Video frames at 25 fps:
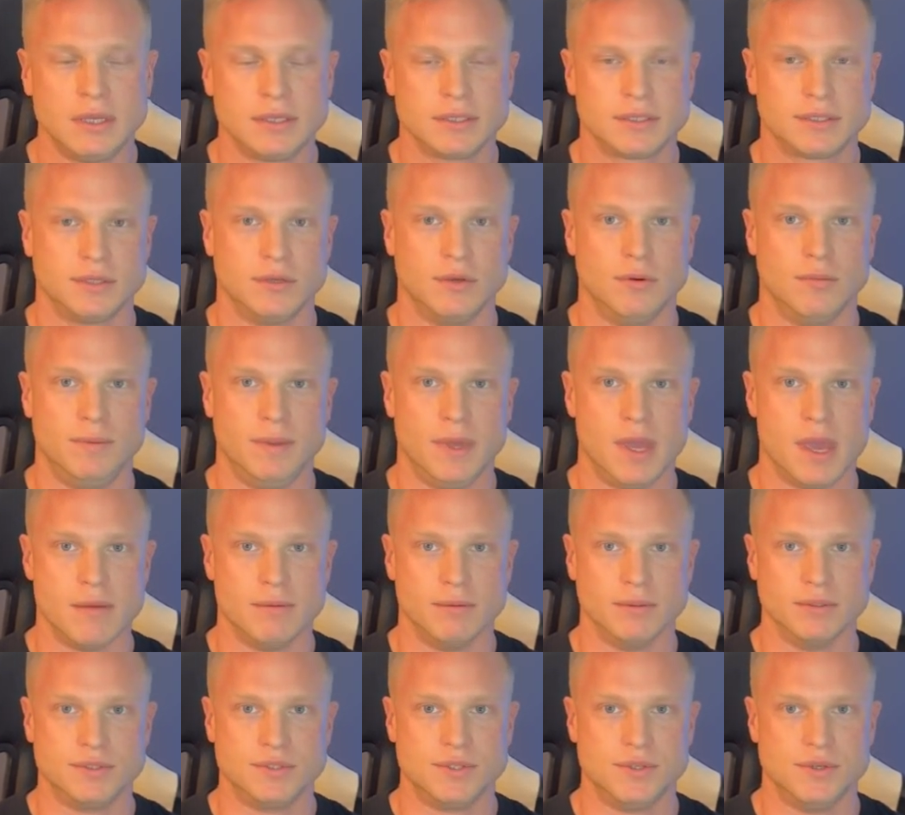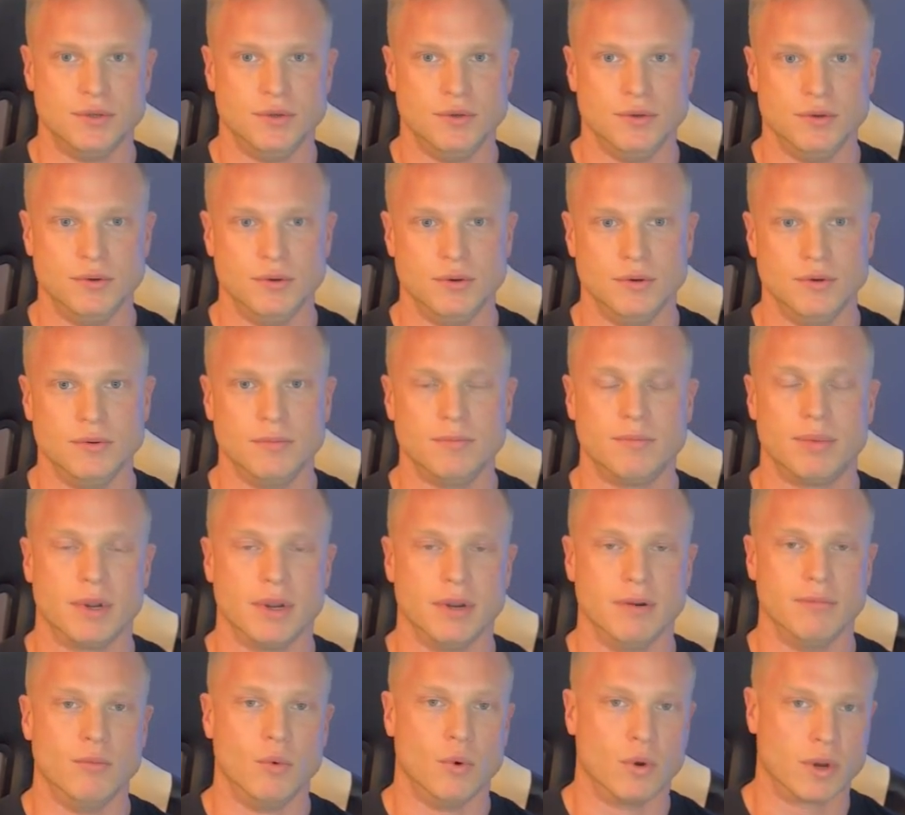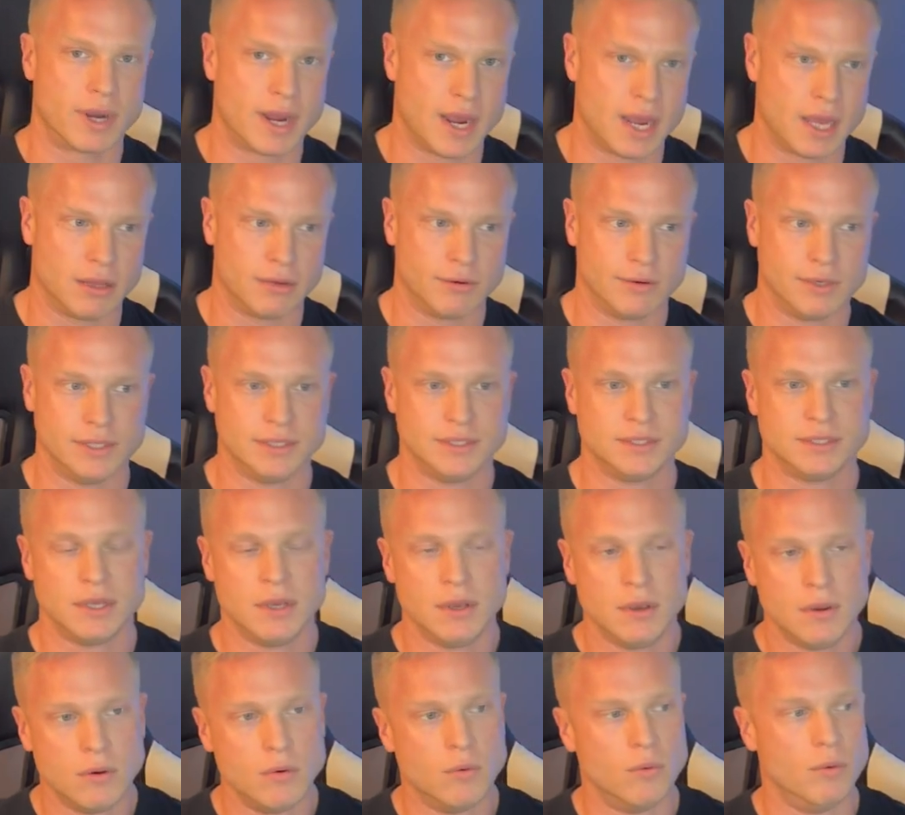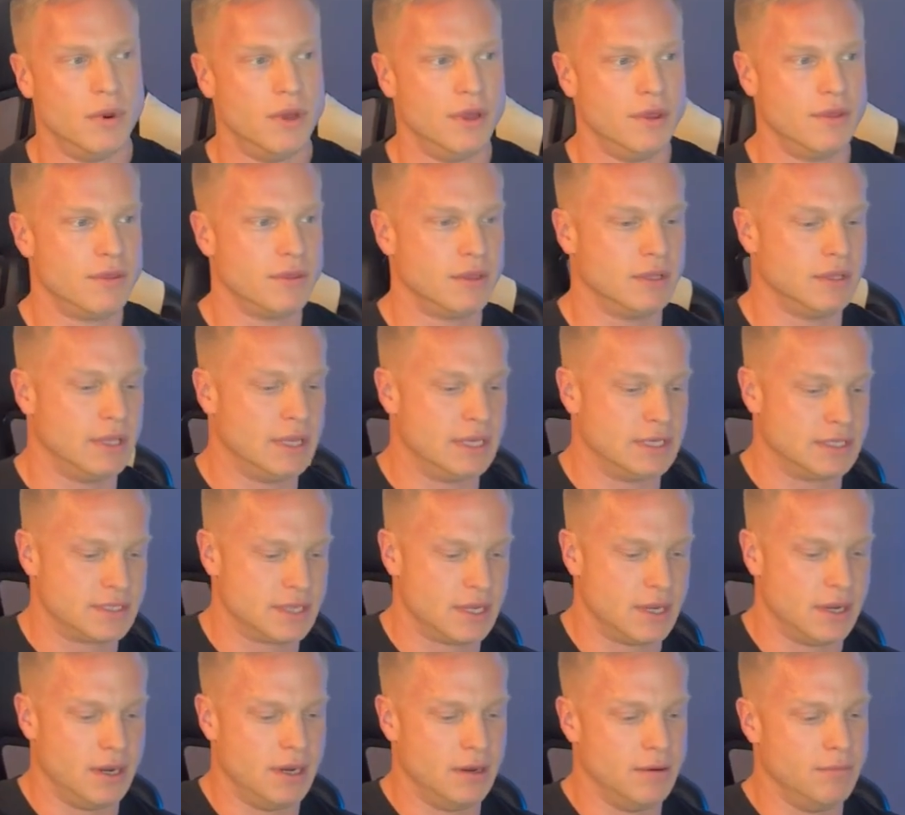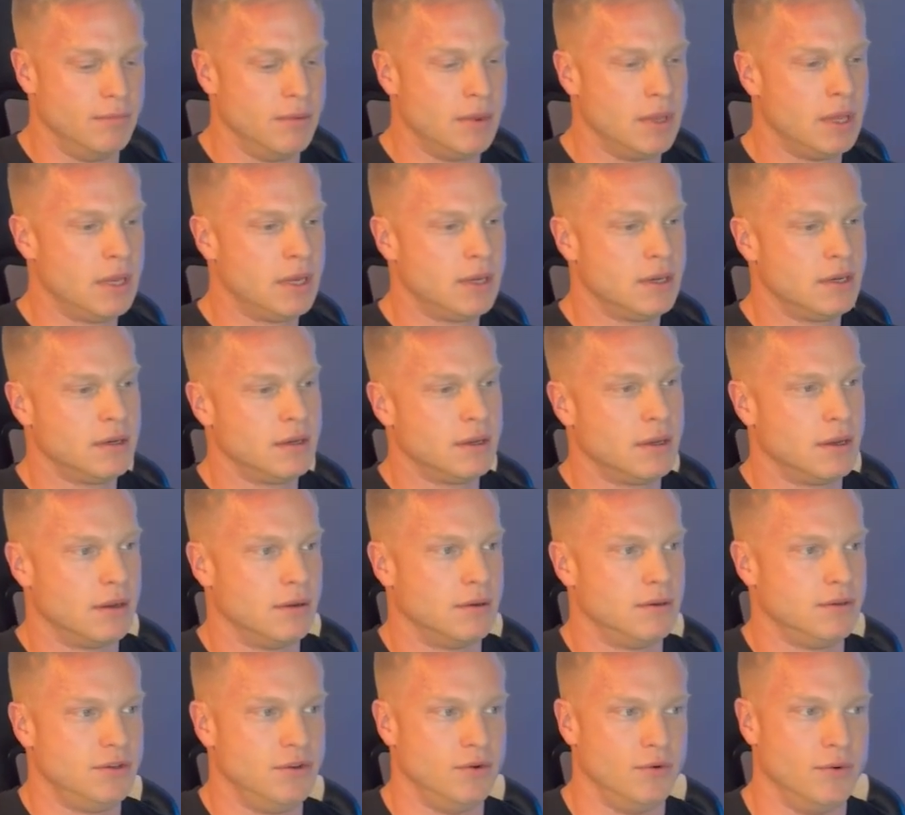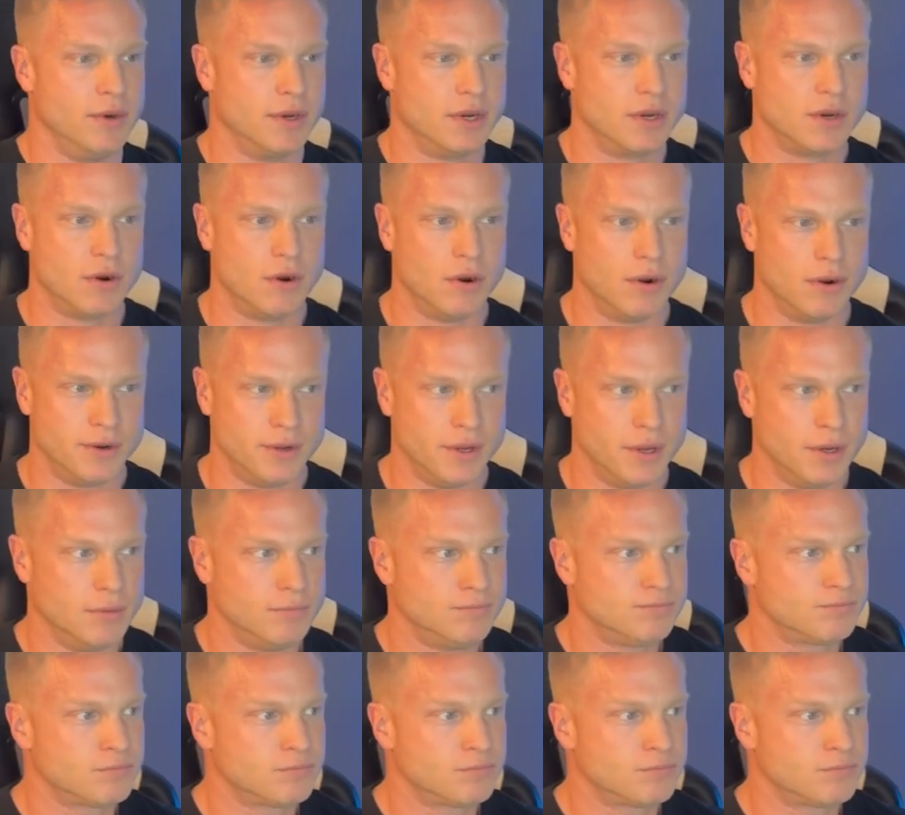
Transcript: So you'll be able to burn more calories with less time doing cardio.